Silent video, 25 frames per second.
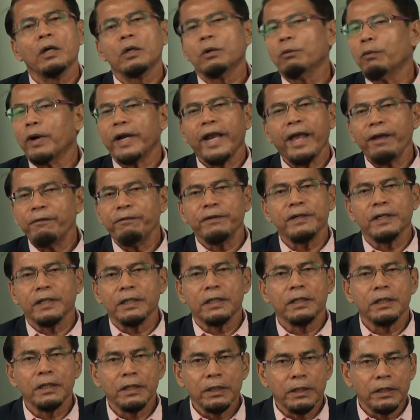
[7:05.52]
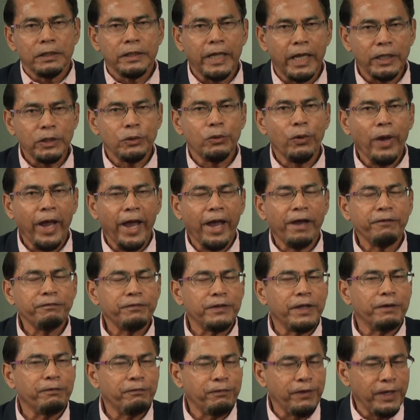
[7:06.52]
Whatever that you
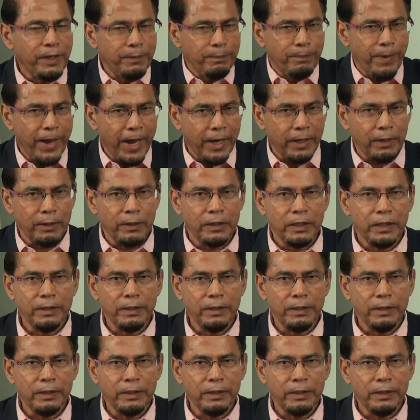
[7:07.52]
have the feedback,